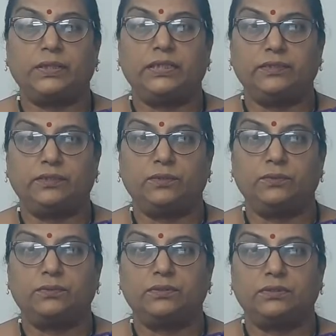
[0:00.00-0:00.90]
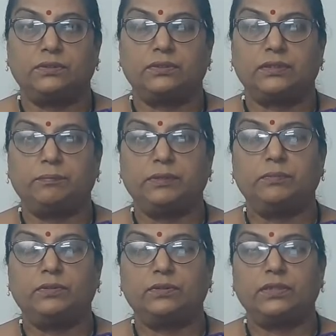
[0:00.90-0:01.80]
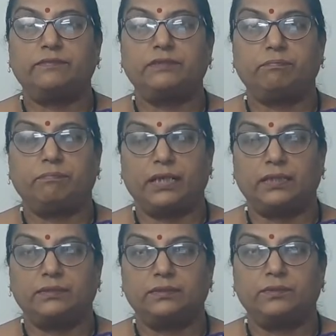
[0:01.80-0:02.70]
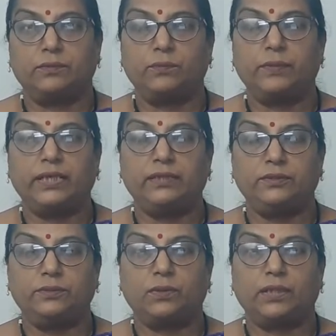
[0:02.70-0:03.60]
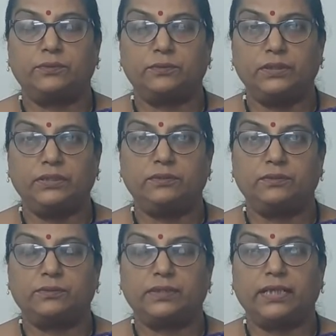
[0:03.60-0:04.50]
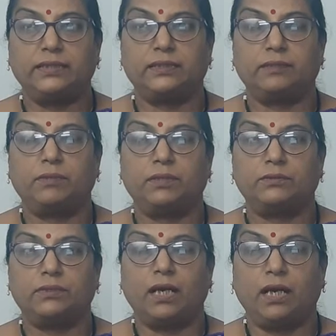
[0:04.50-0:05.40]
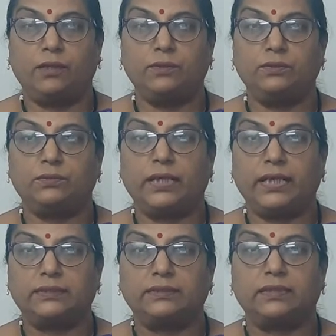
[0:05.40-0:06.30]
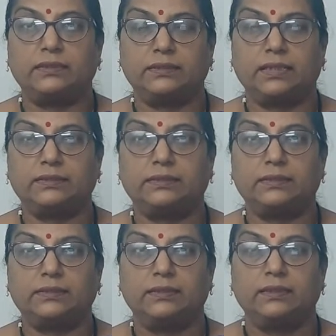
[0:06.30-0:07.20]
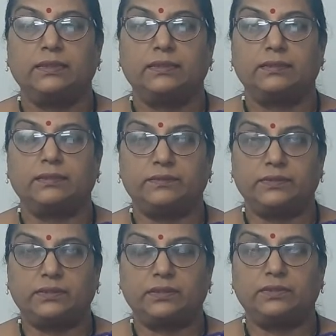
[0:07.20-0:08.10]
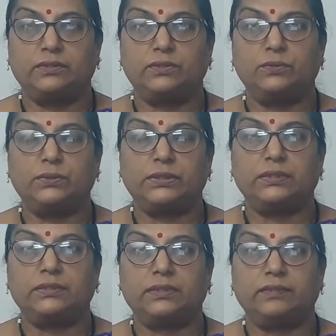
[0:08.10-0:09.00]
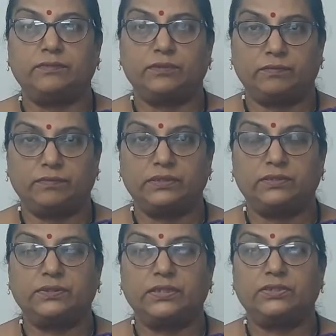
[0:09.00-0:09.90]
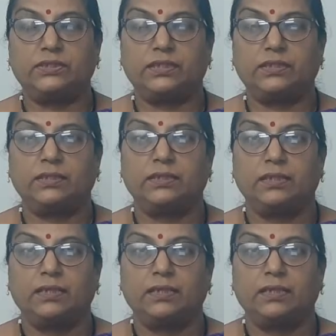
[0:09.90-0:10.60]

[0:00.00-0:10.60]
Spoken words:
will include the bibliography part, where you are going to write about how you had conducted the research using the review of literature,